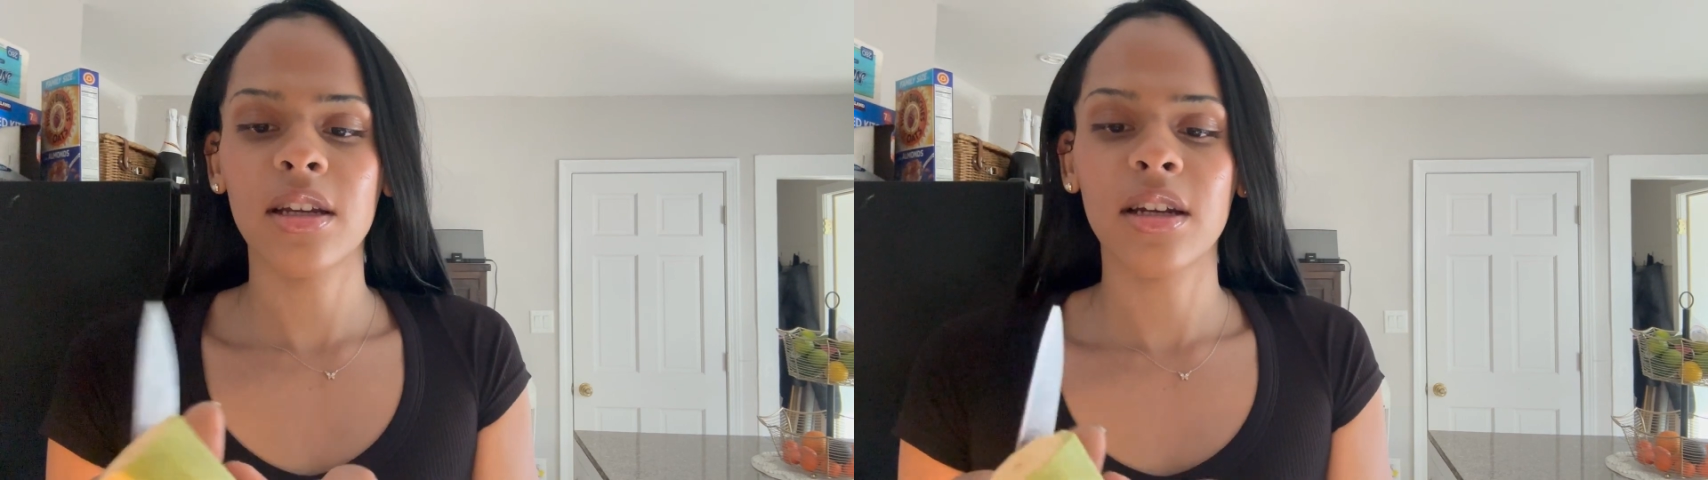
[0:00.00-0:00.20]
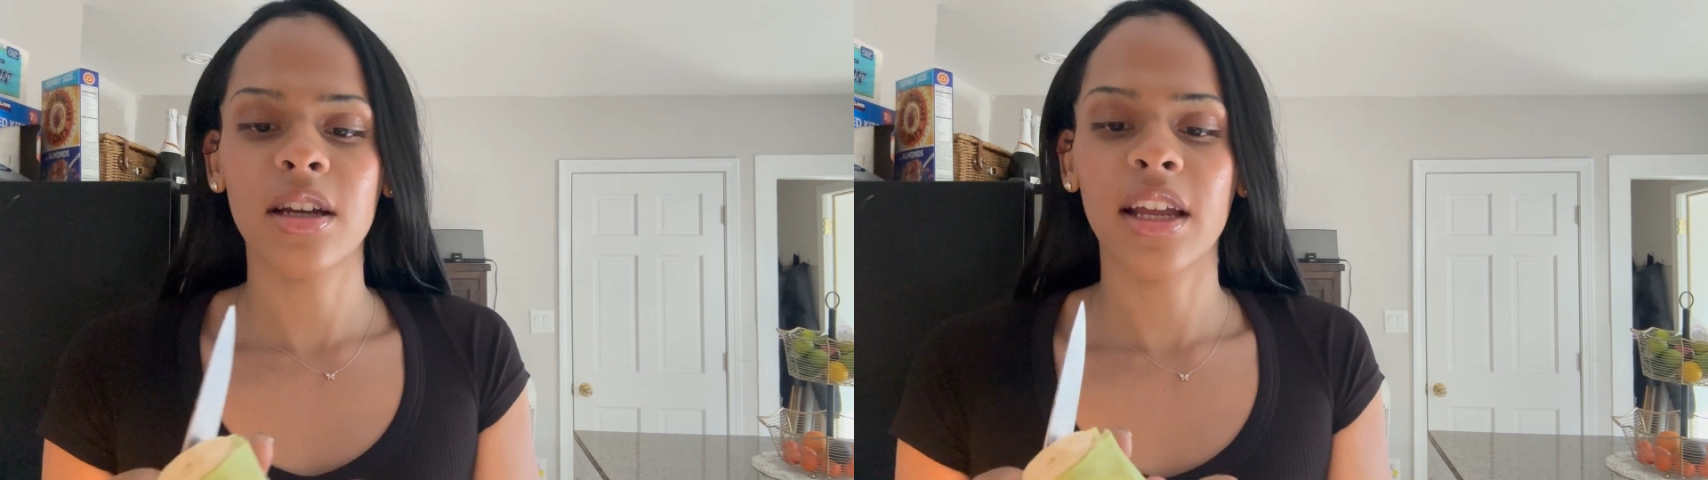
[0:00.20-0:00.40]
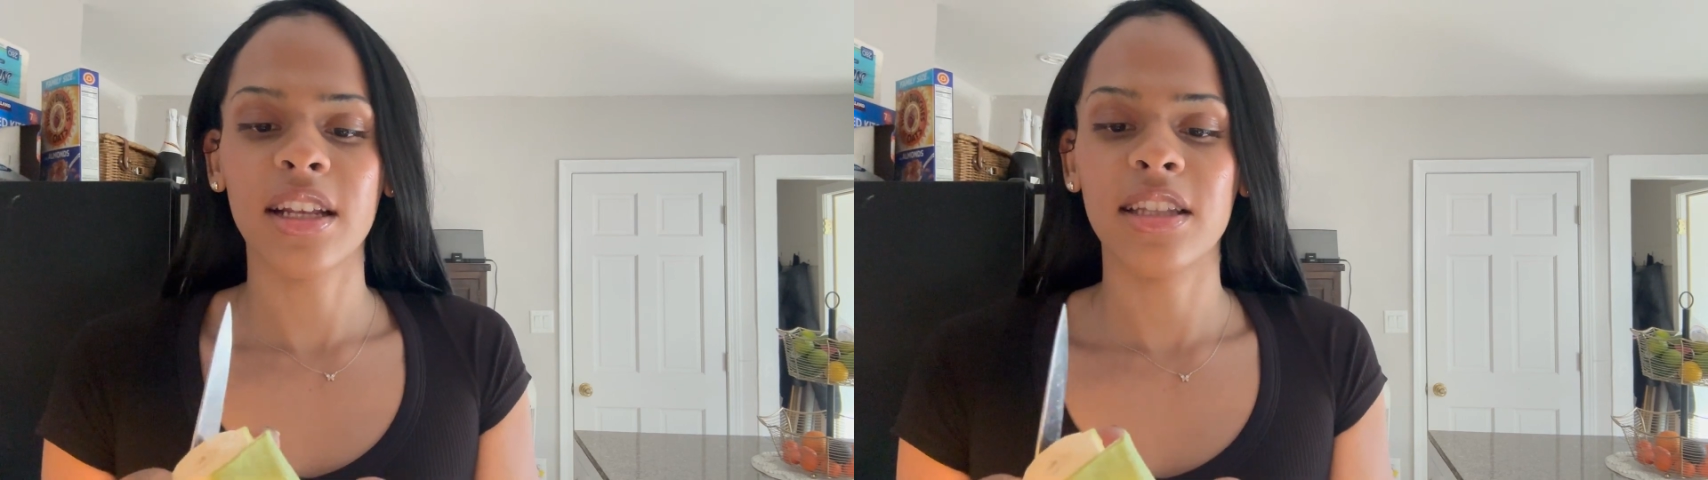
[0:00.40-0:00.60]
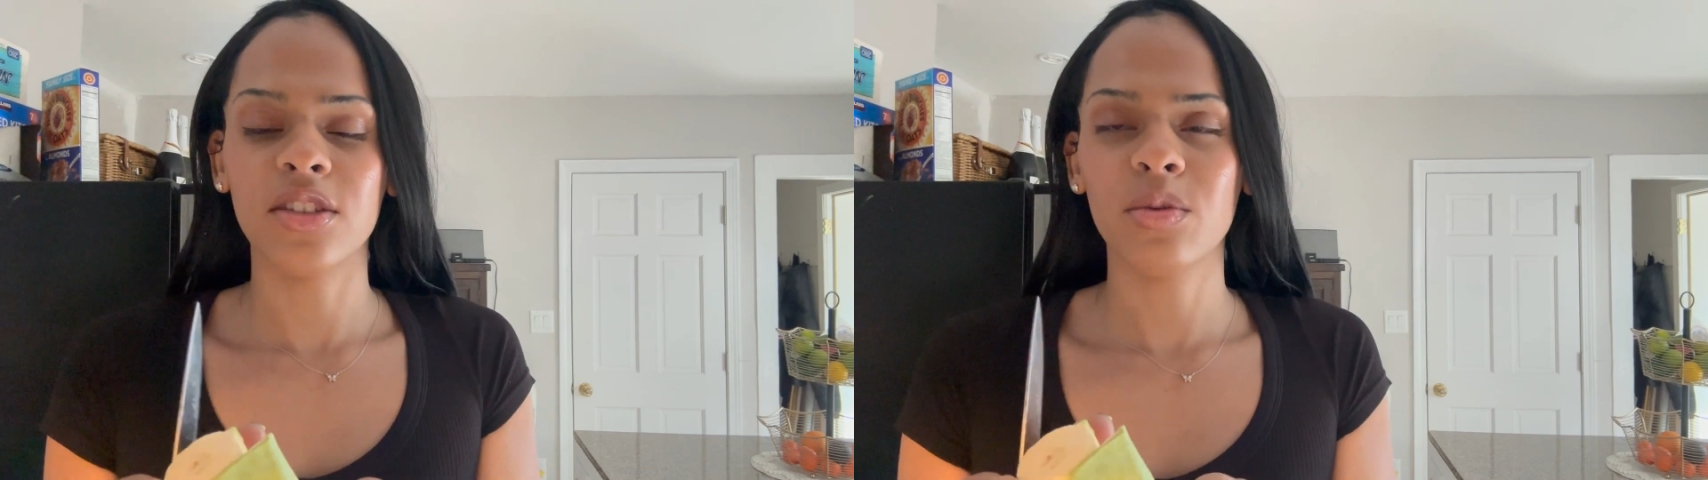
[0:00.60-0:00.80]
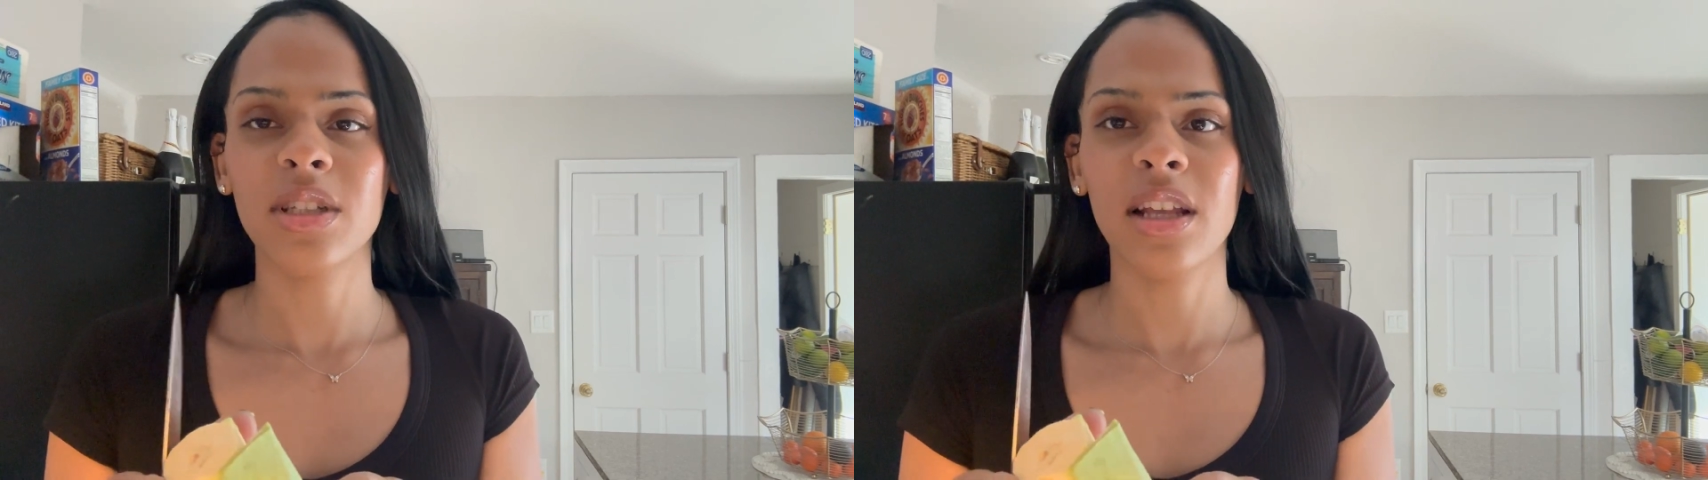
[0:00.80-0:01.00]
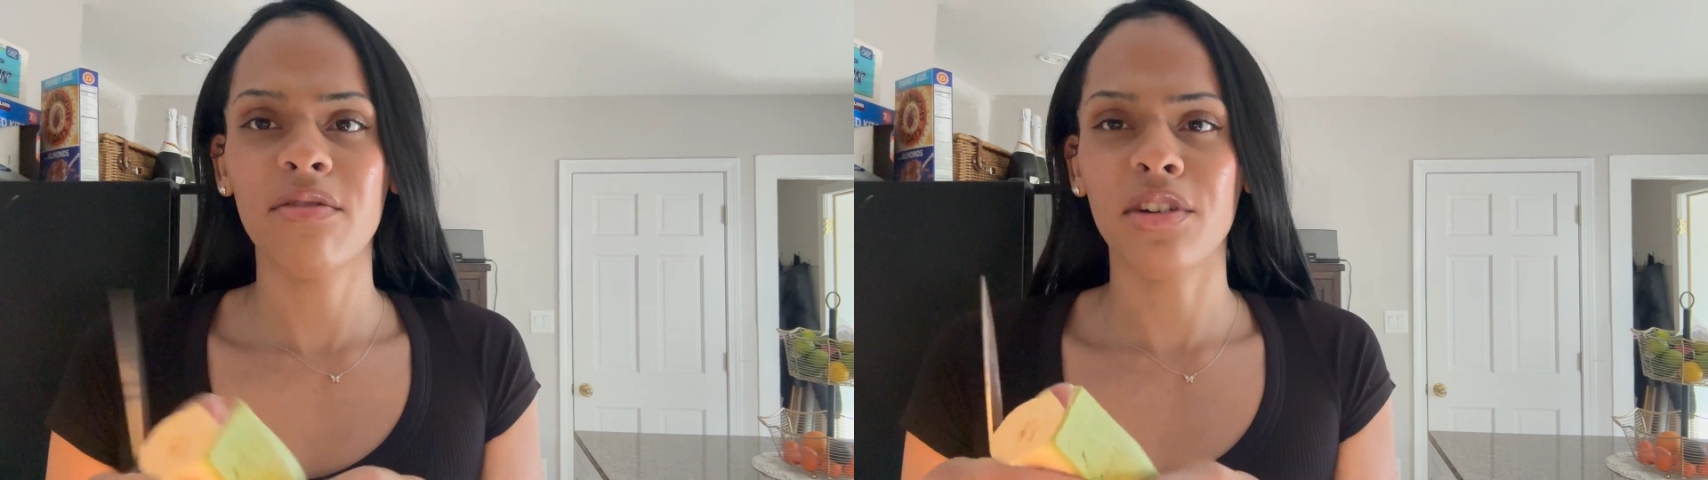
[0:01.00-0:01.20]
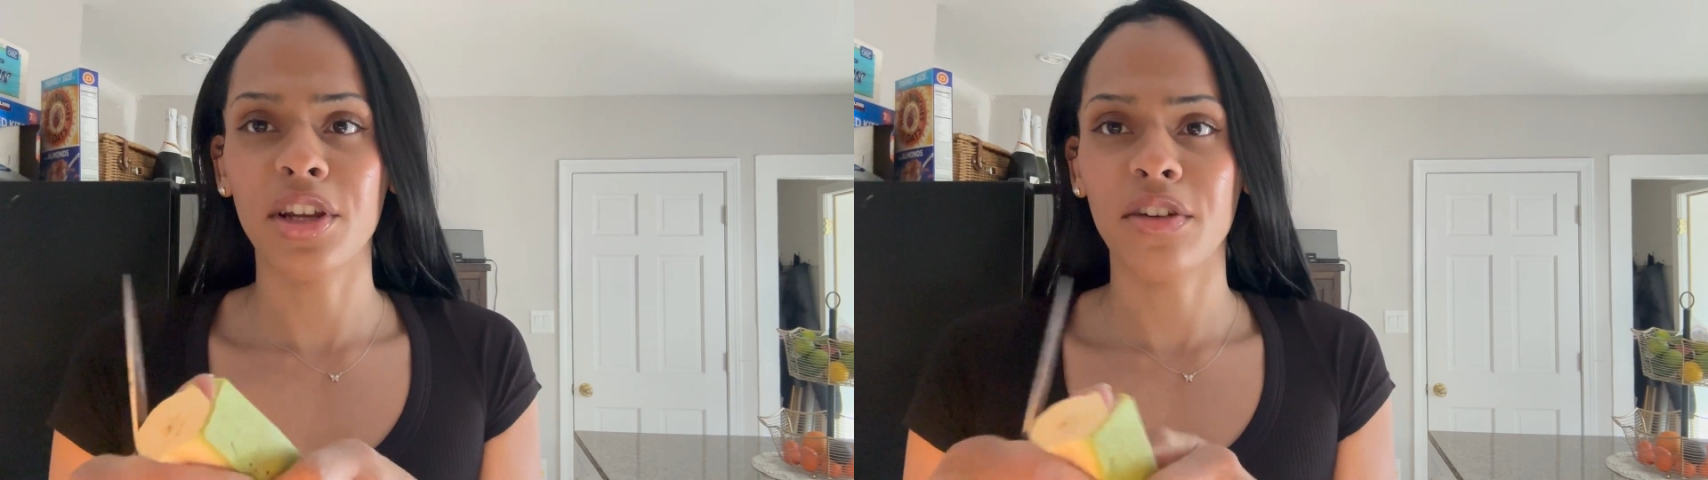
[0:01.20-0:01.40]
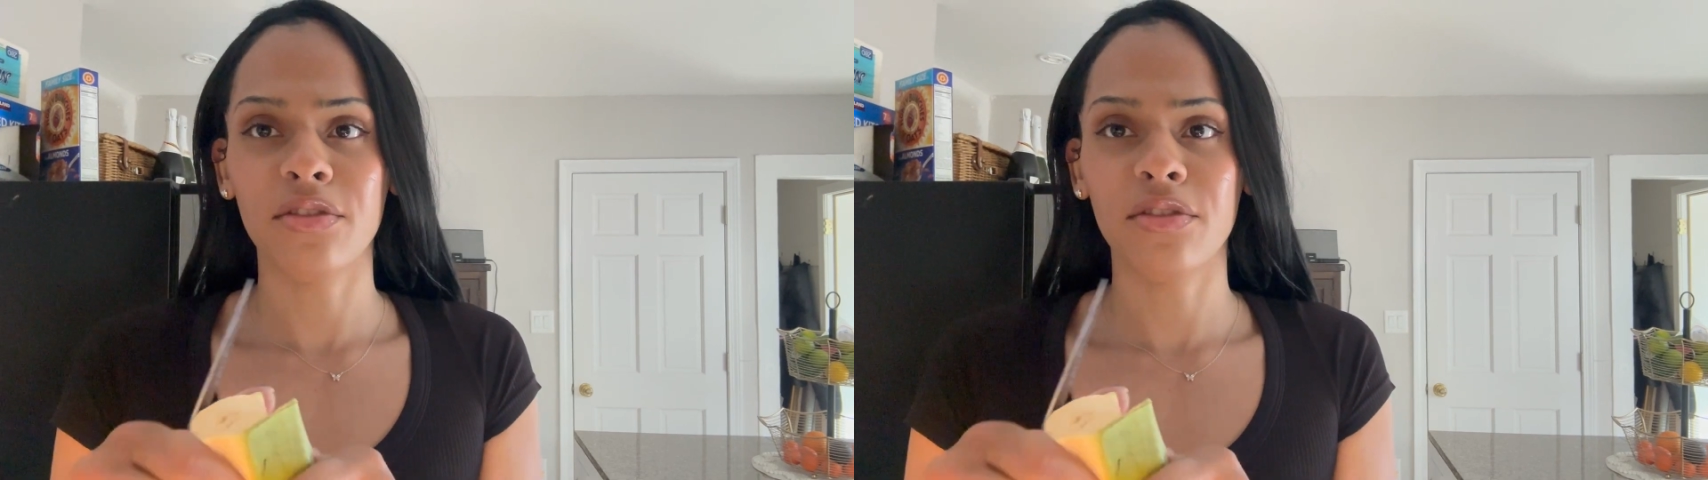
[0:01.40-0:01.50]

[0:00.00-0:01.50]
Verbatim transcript: And this was like very